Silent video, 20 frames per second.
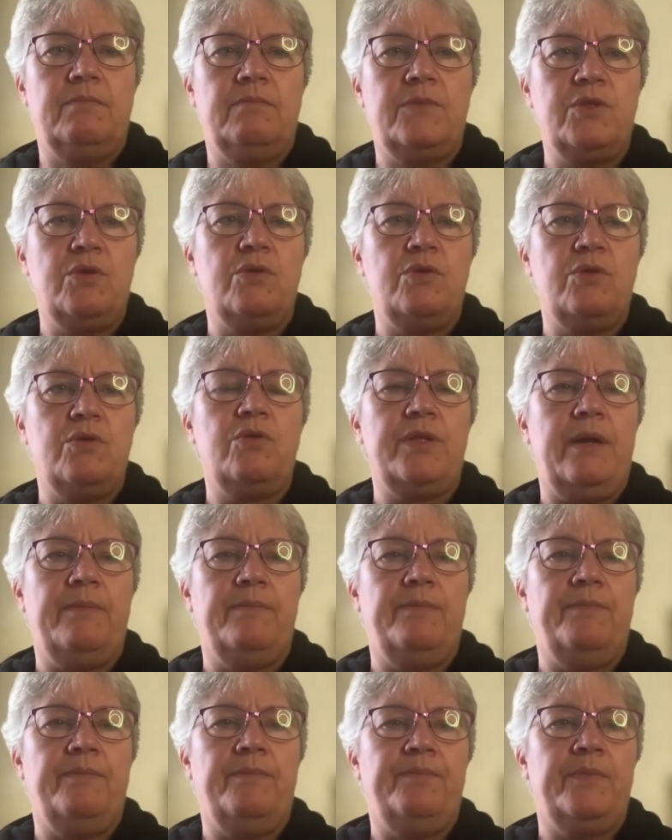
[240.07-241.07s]

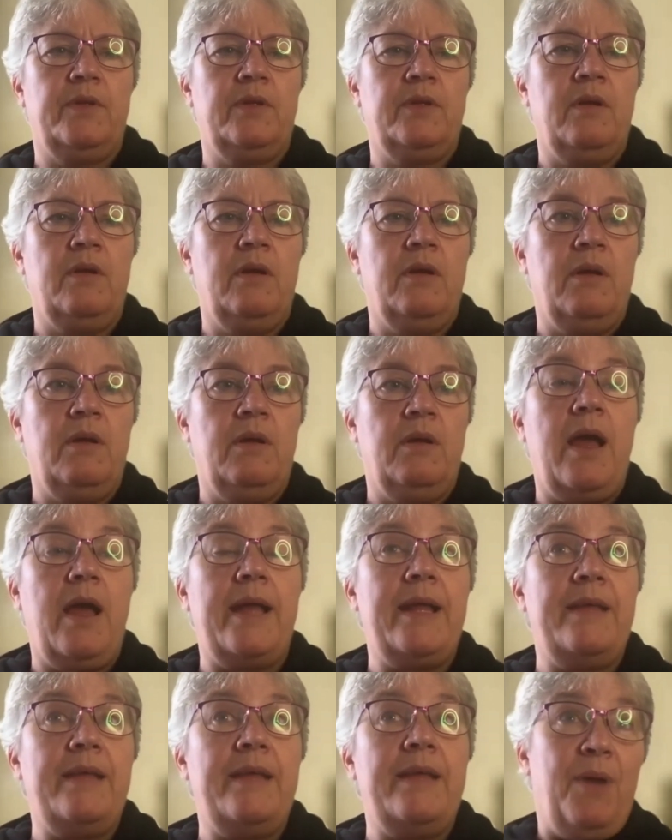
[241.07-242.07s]

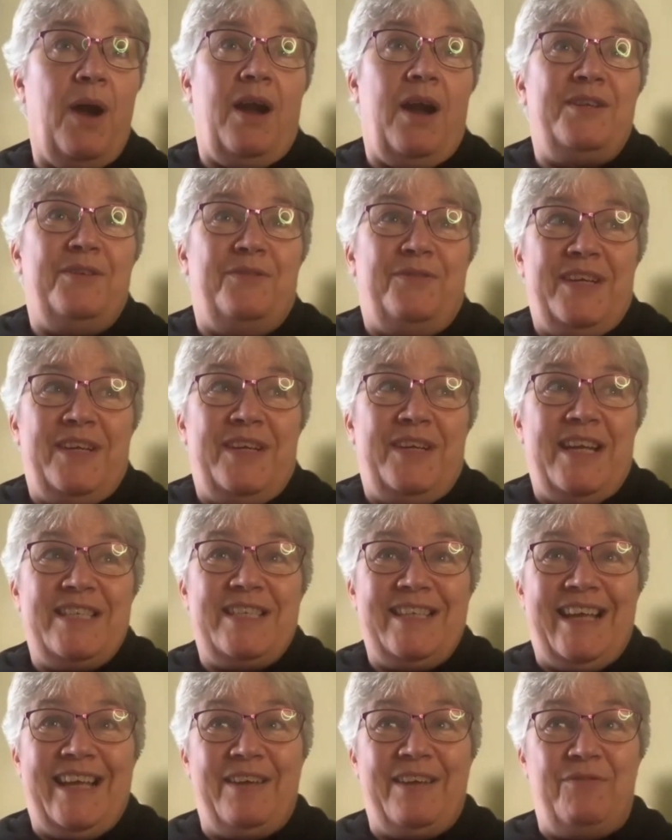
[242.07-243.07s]
And I think part of it
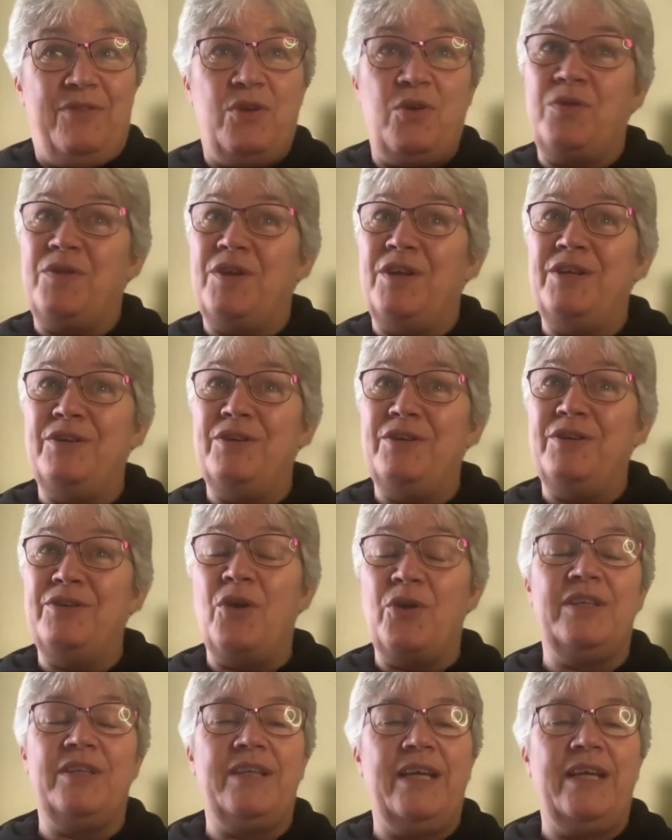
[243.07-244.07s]
is like, if you go there, you're
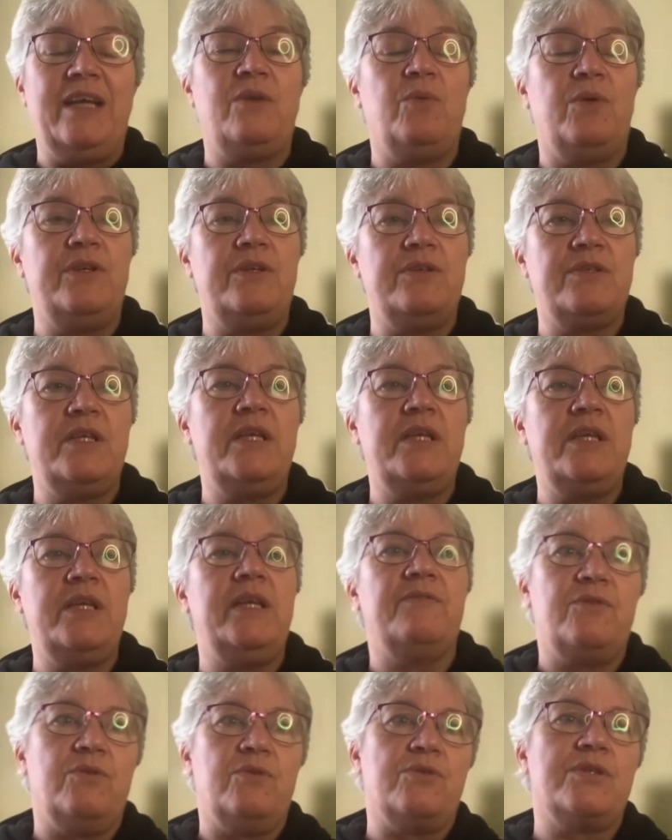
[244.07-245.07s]
not going to like what you see.
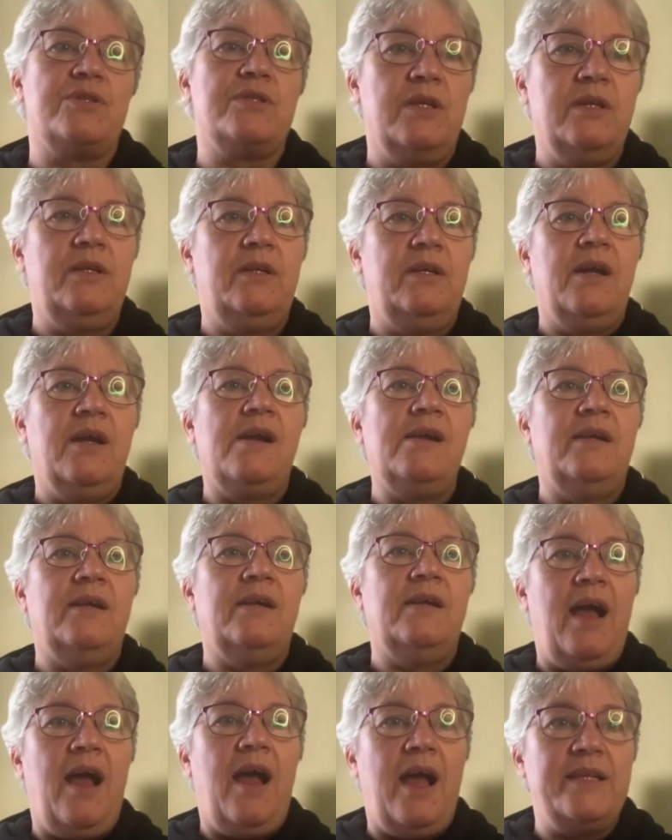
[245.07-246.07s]
And of course,
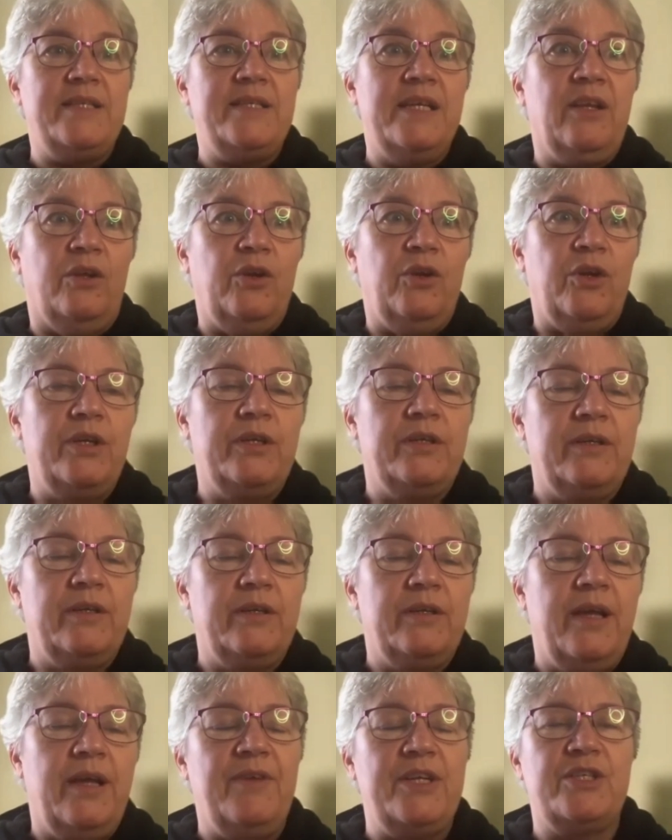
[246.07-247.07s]
I did look
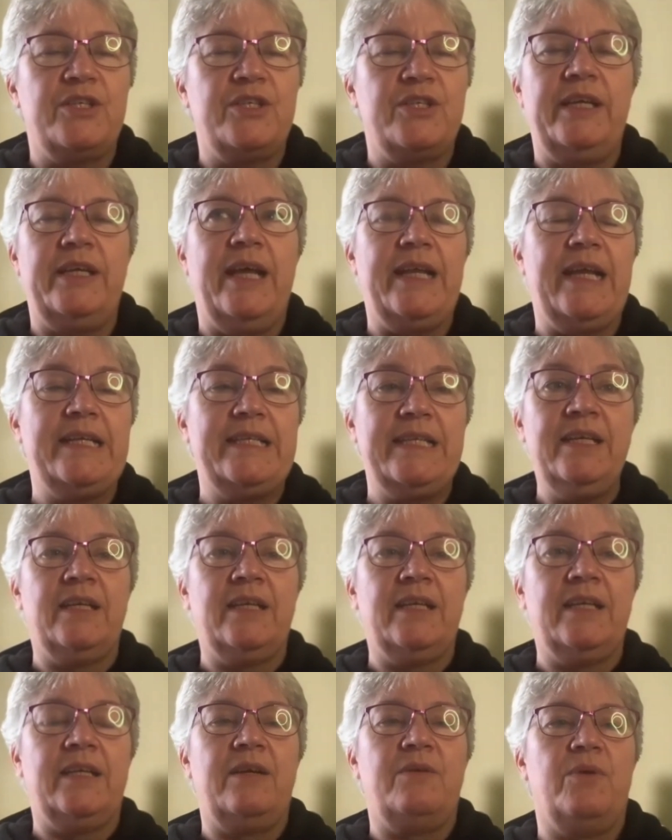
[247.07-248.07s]
eventually, and I
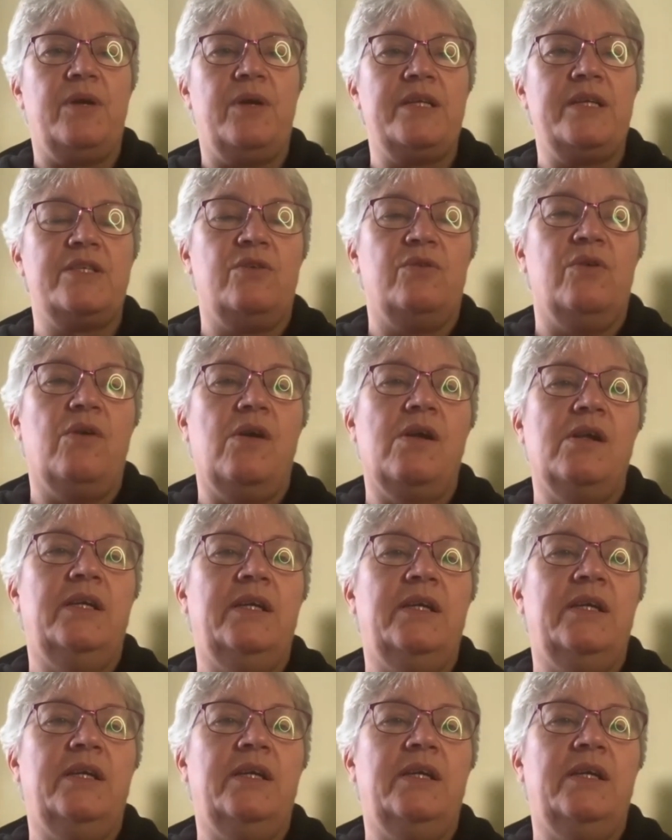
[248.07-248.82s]
didn't like what I saw.